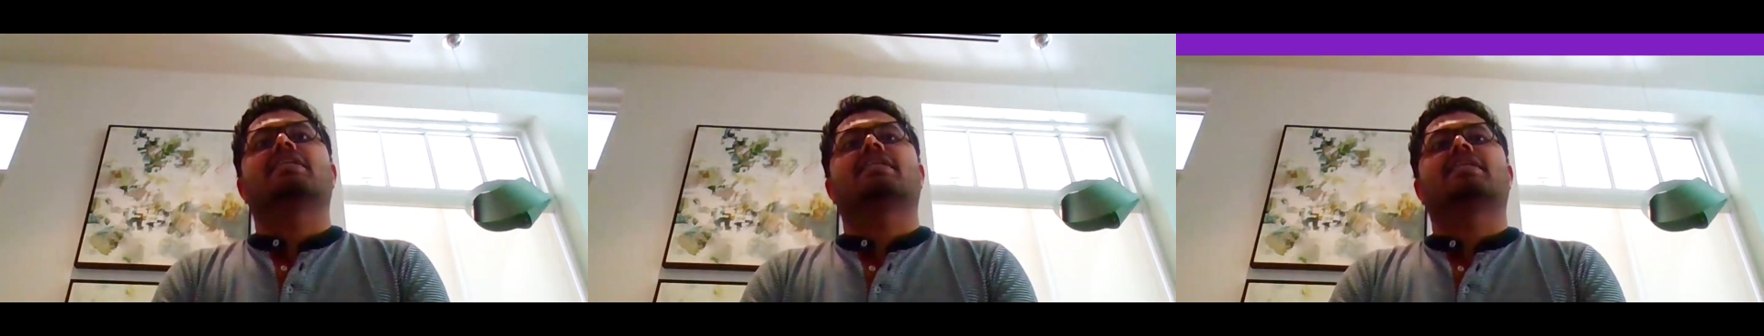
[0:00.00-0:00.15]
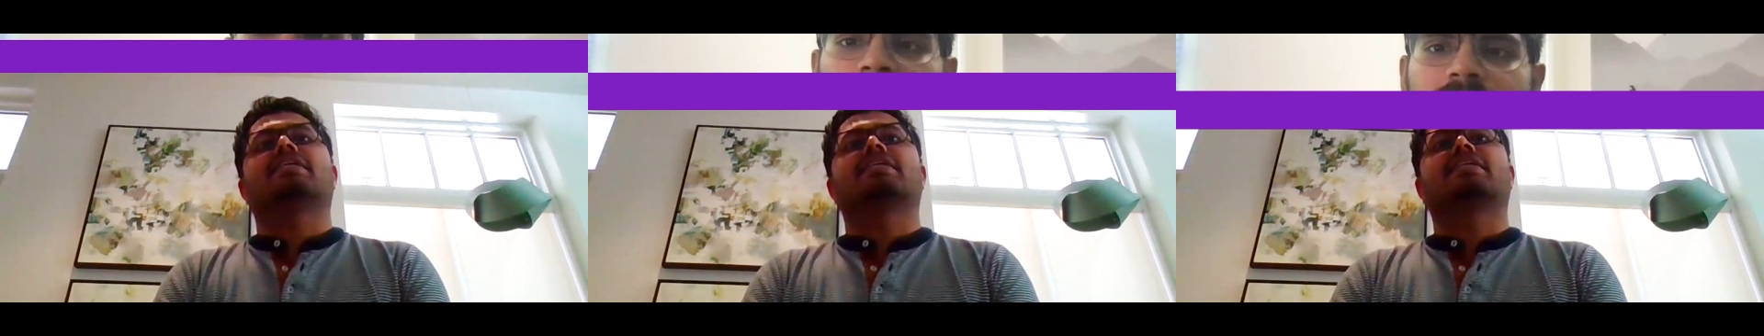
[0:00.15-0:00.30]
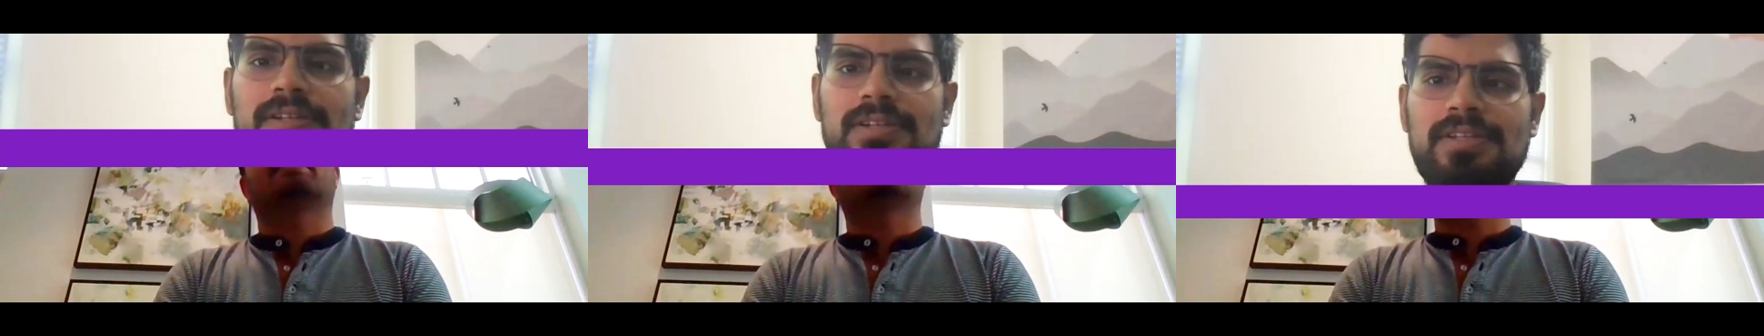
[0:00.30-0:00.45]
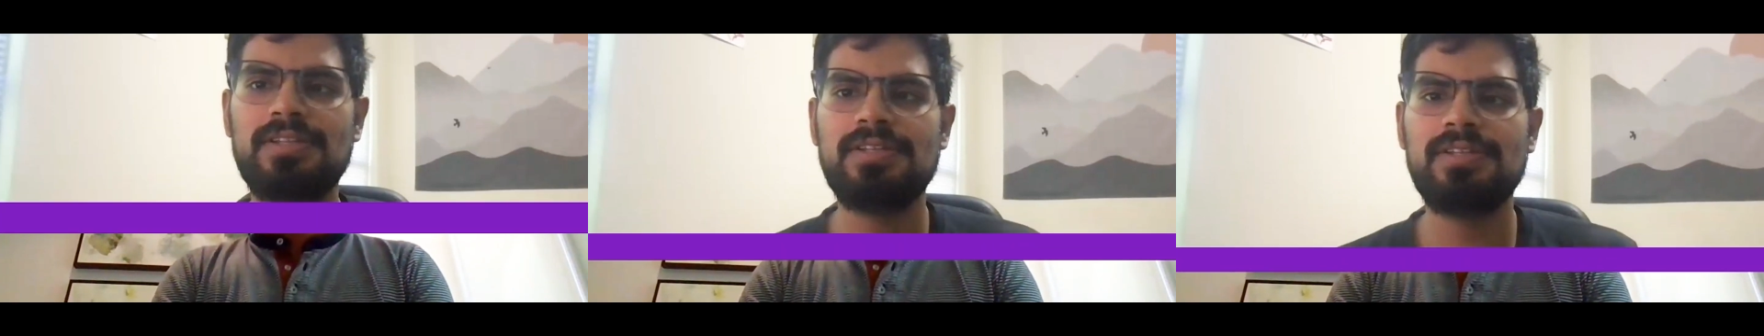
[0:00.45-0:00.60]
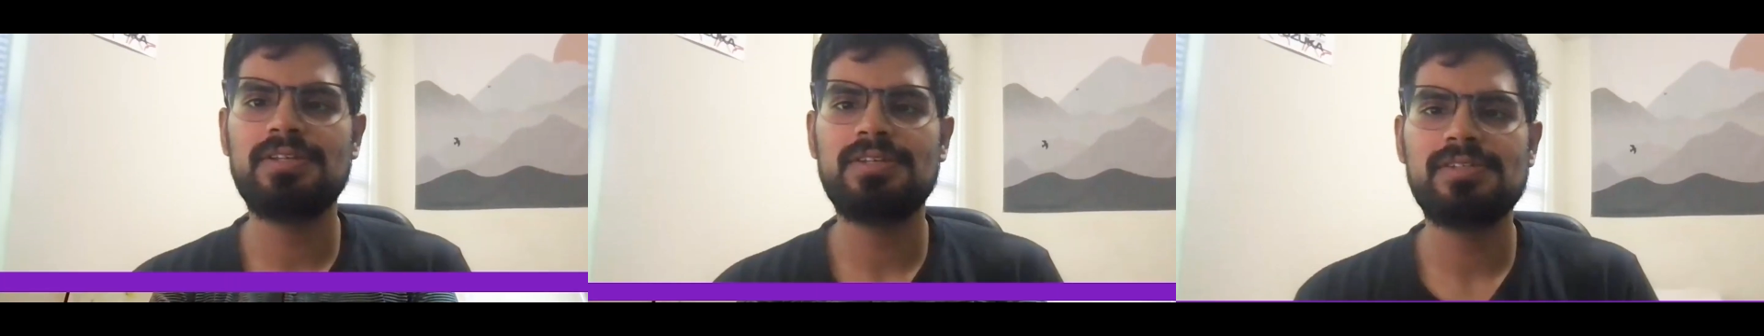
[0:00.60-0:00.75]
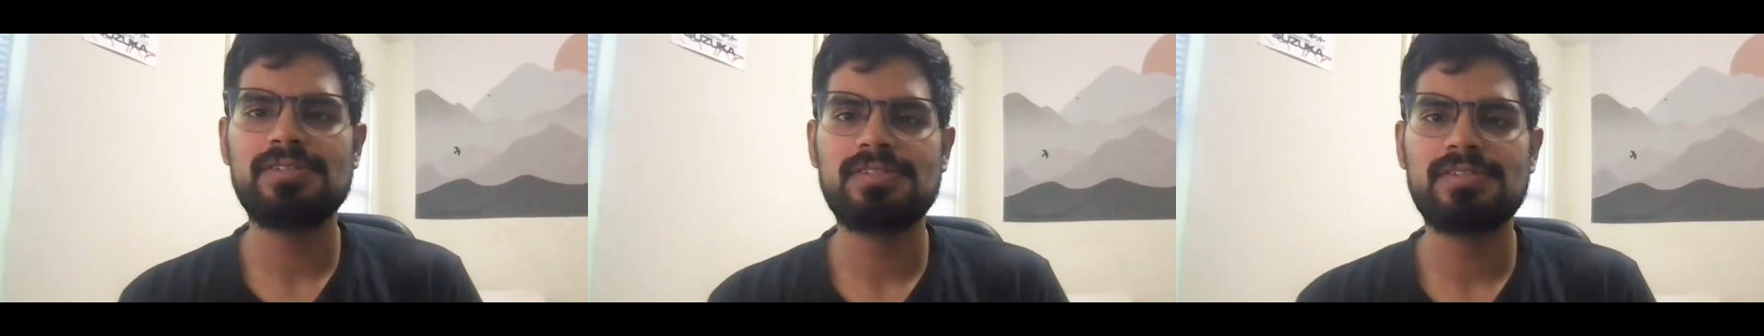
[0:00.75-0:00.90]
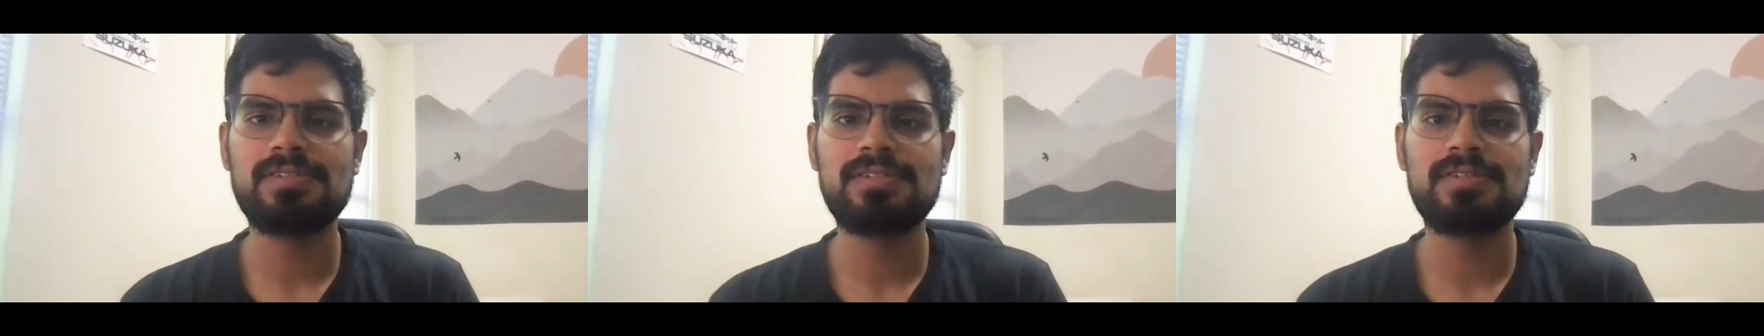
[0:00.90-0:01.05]

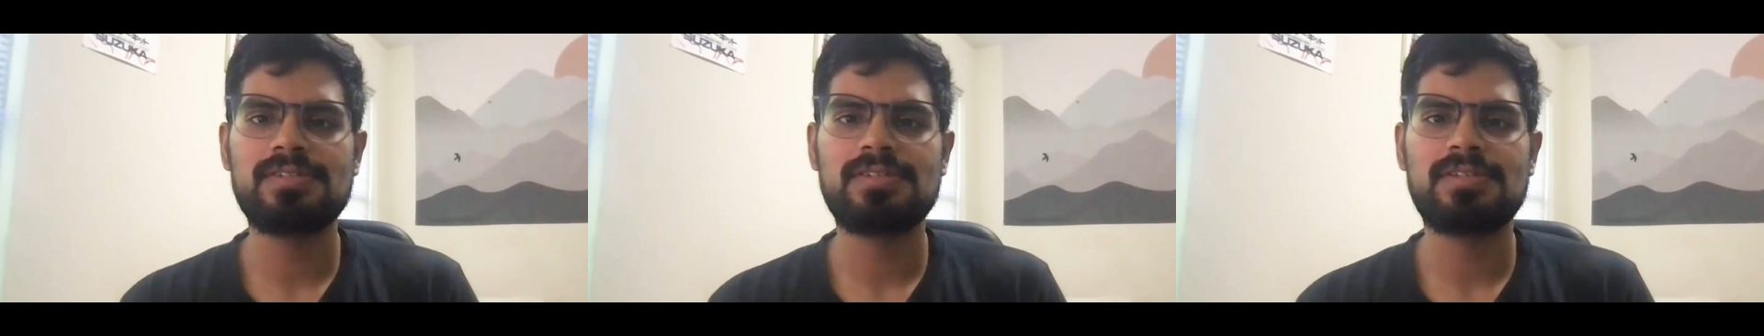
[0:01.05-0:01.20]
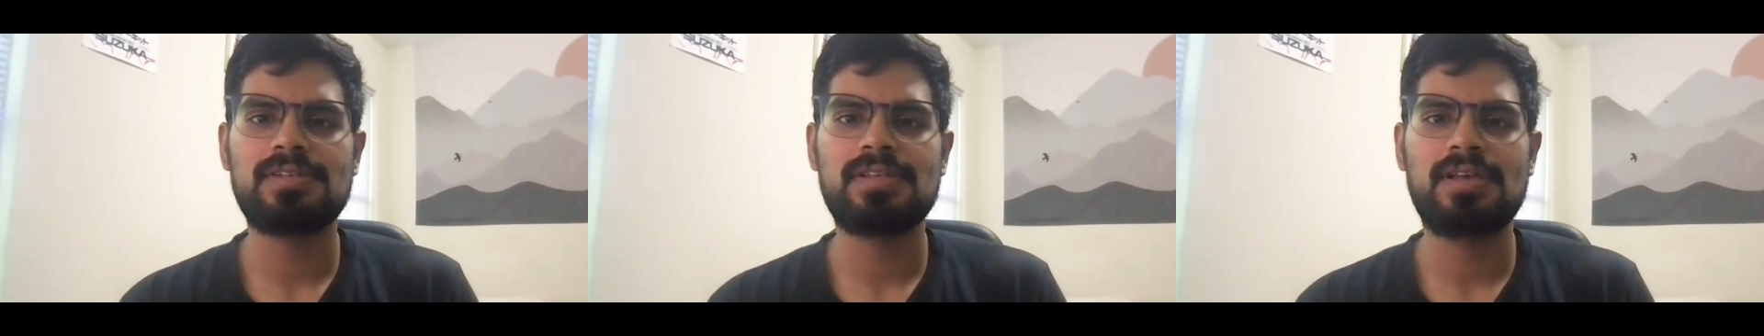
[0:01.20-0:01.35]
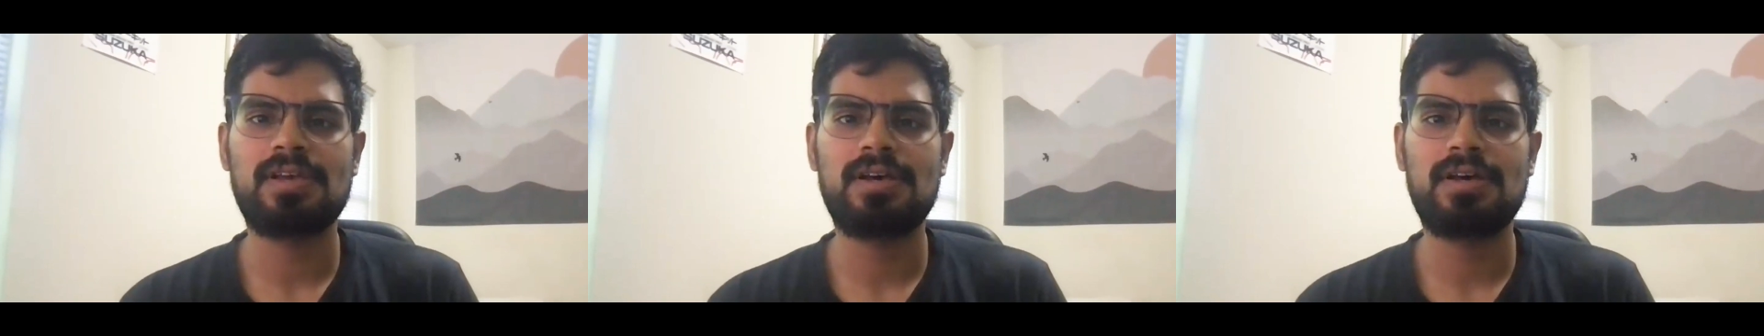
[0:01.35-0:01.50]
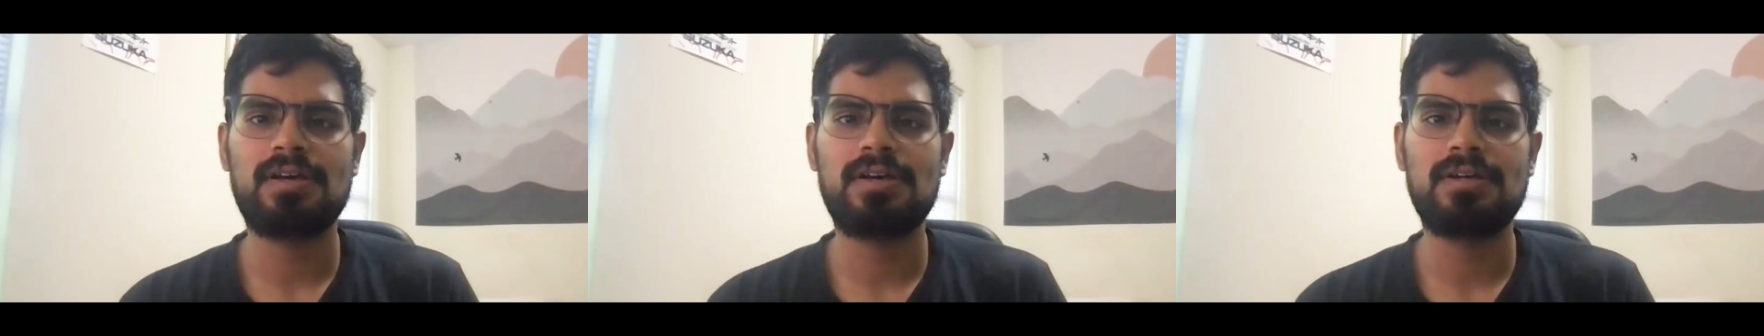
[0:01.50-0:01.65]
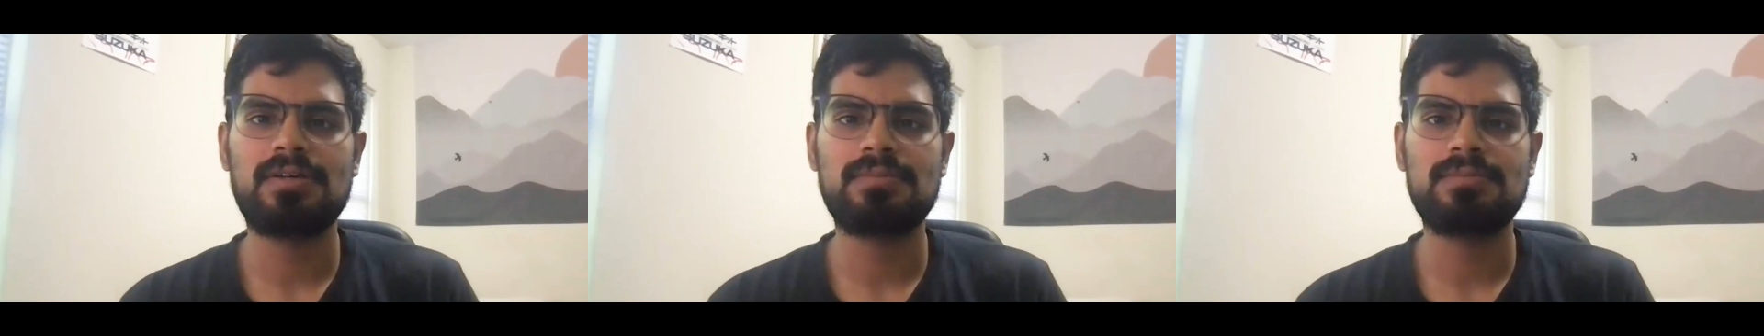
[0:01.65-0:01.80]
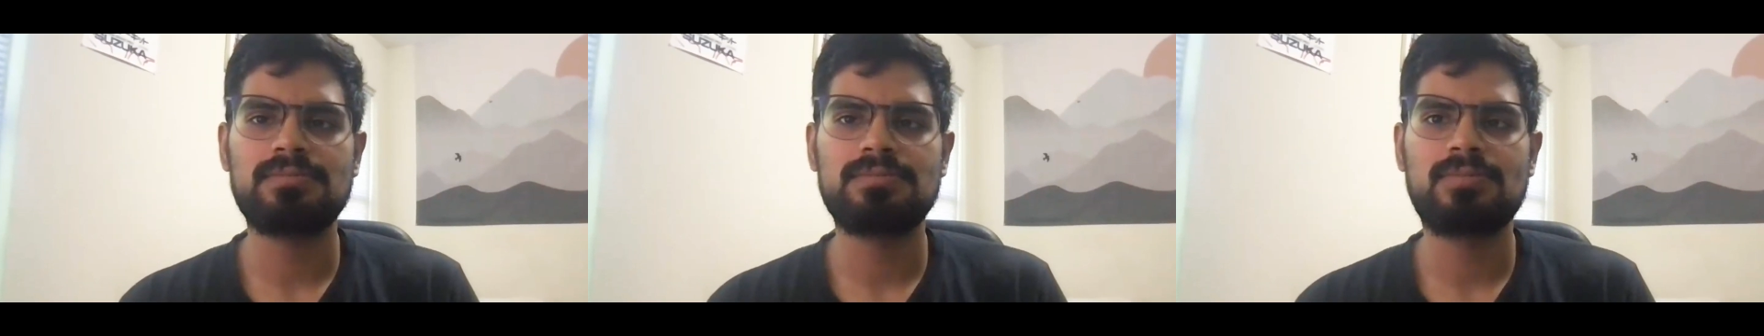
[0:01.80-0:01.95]
Continuous uh,